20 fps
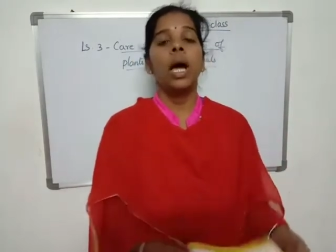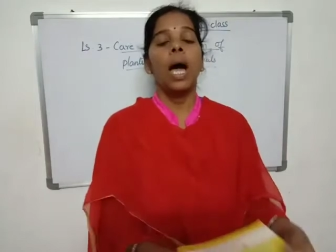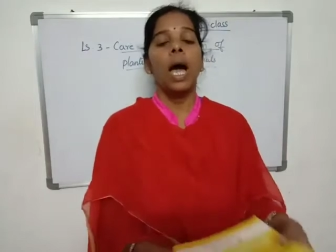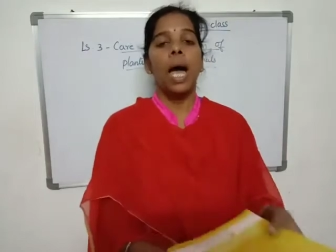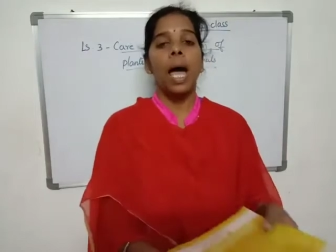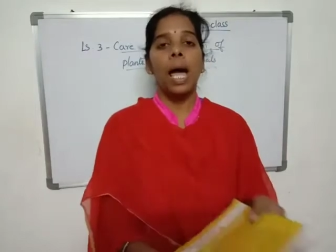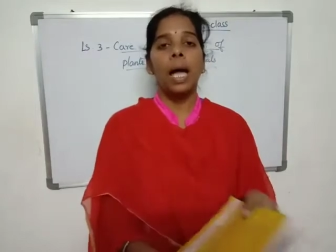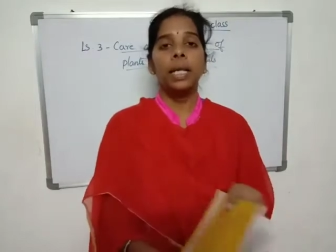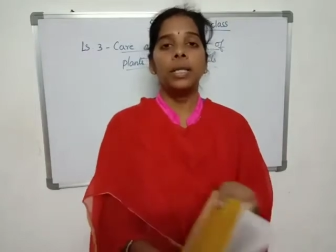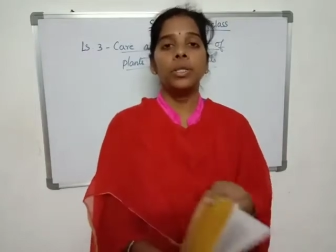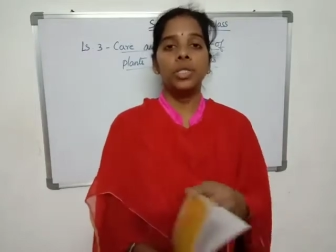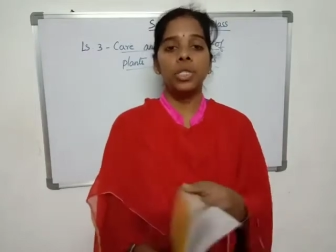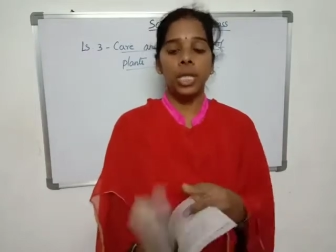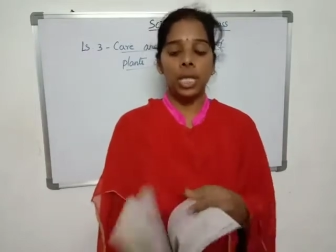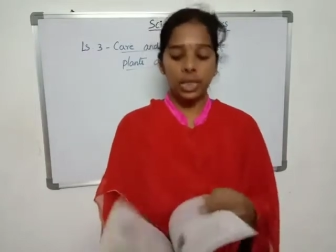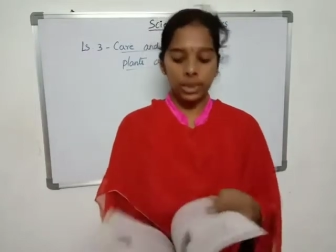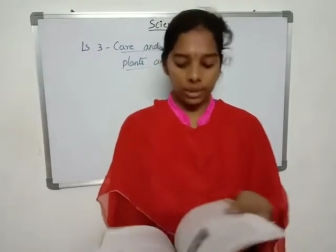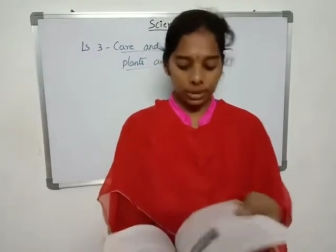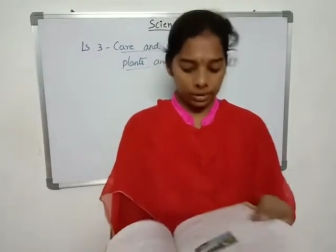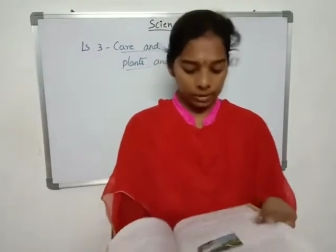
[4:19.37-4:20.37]
and
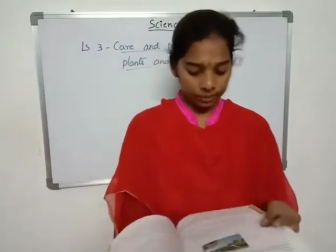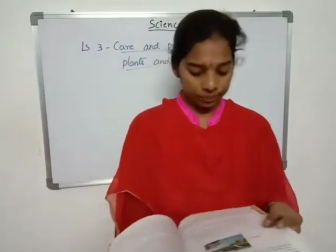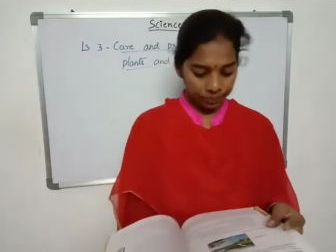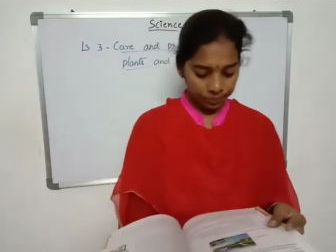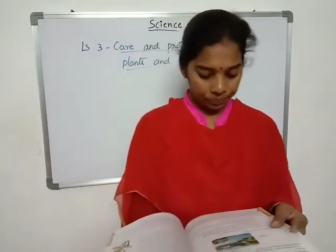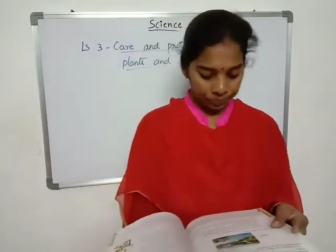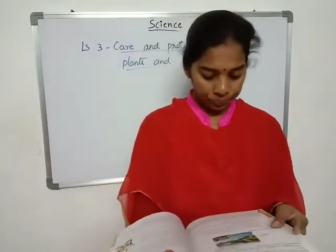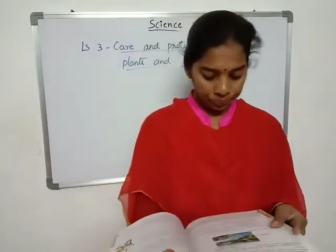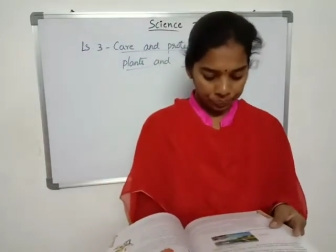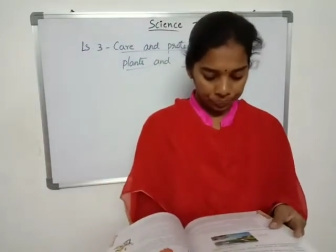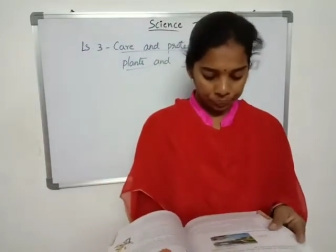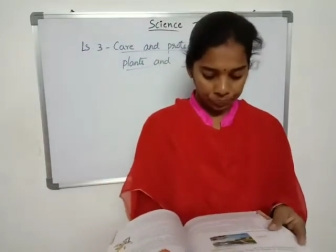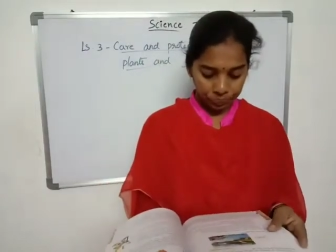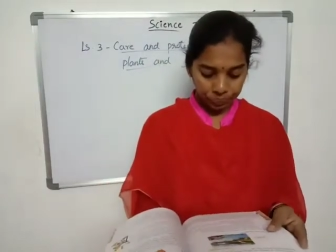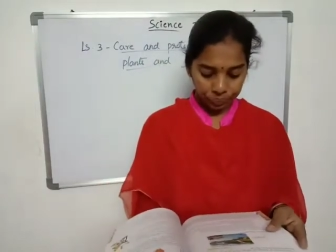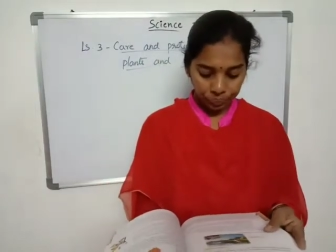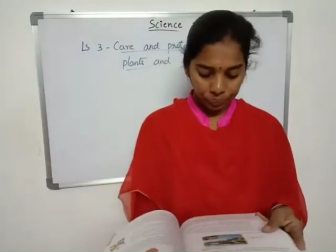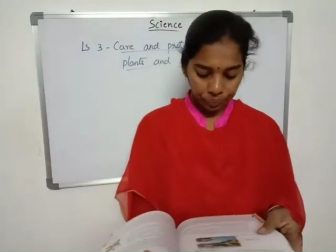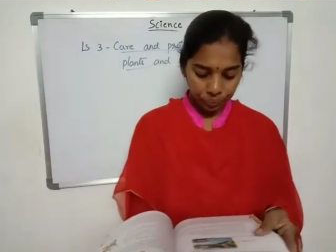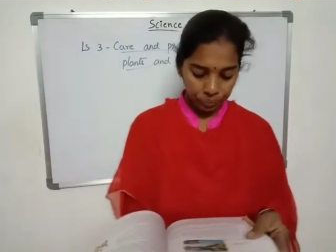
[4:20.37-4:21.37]
shelter
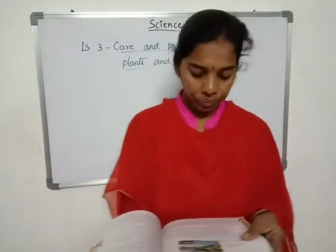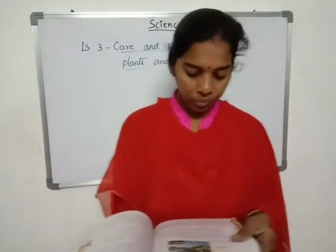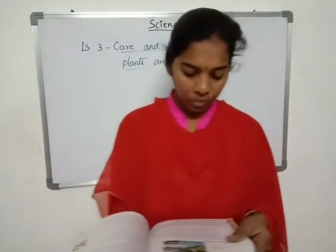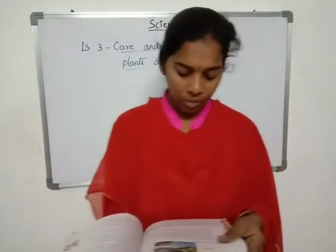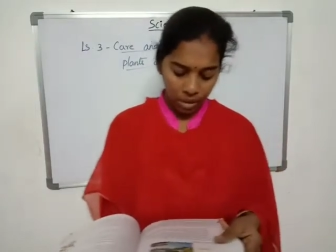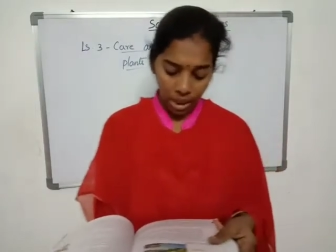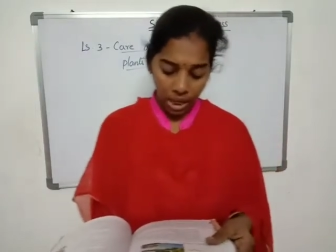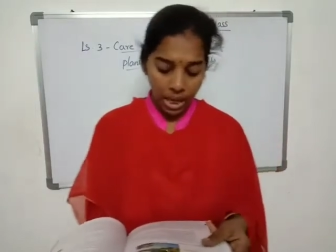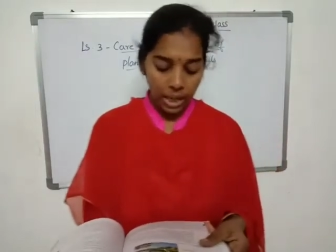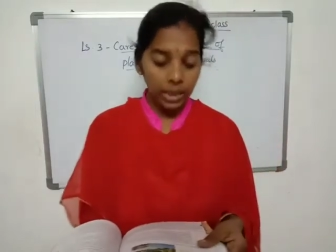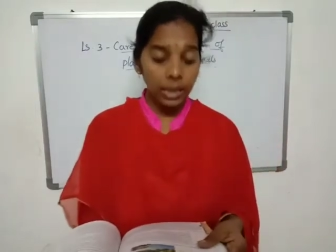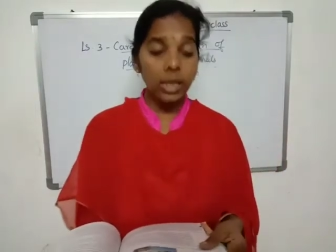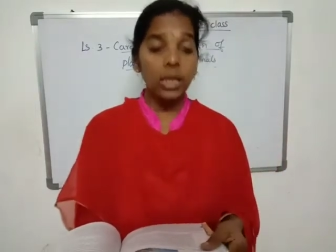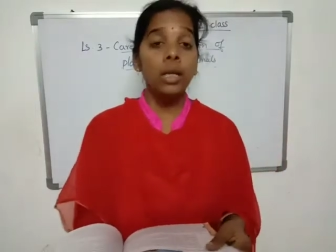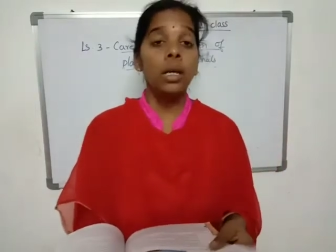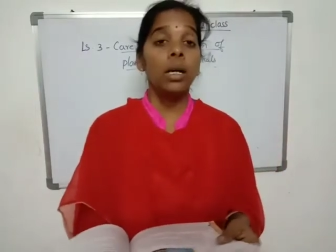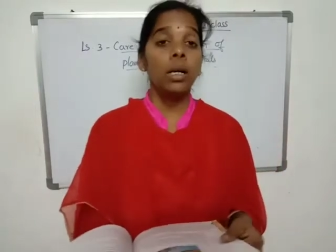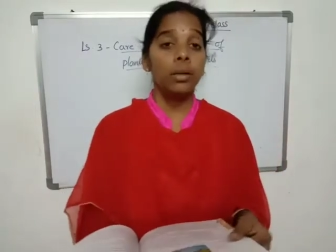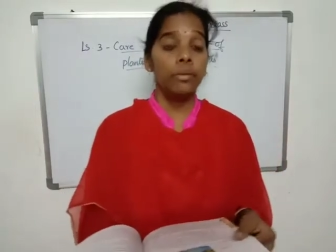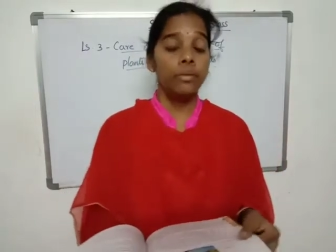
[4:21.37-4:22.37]
and
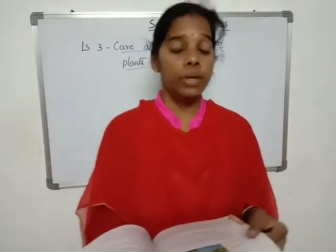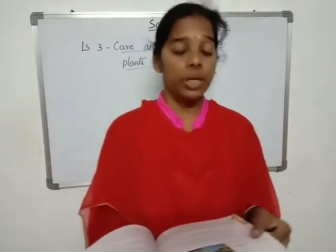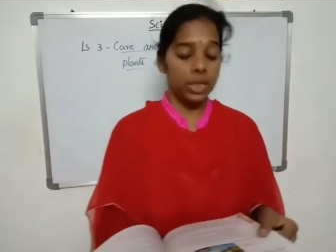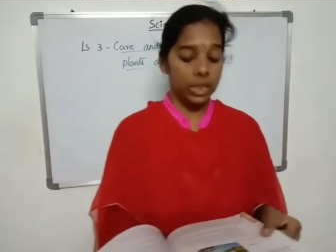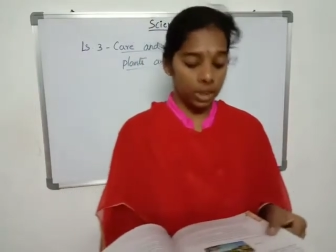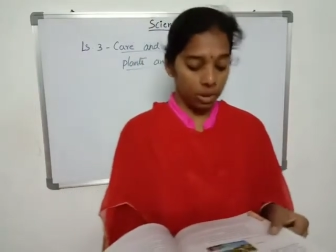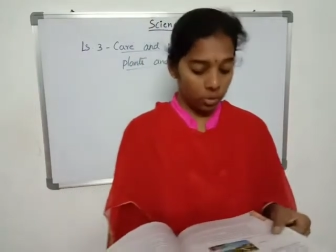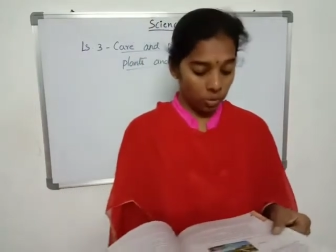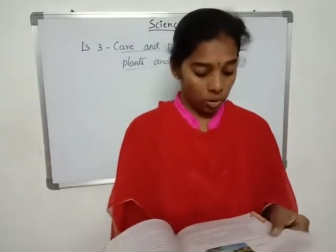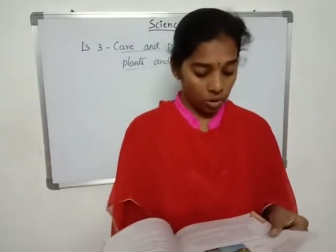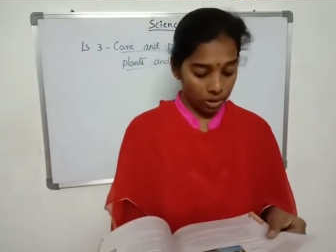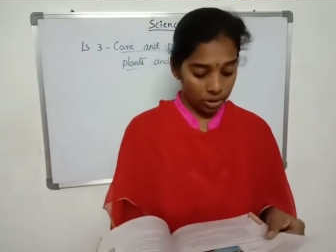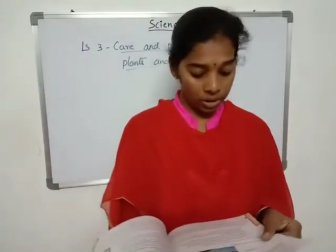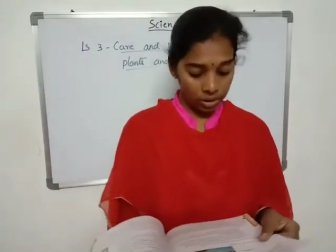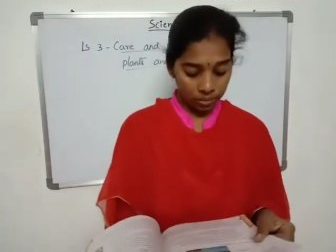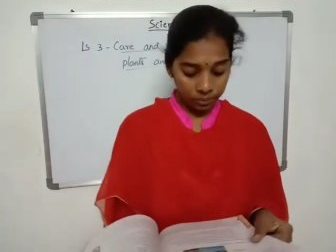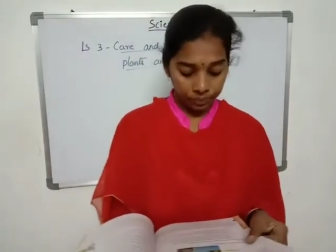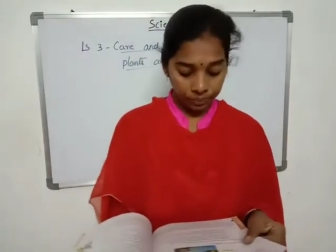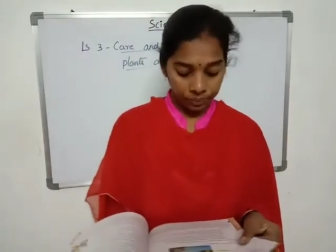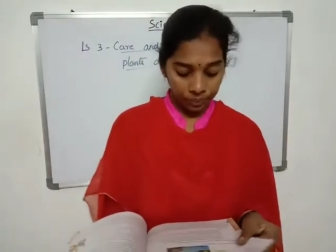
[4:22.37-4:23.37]
drinking water.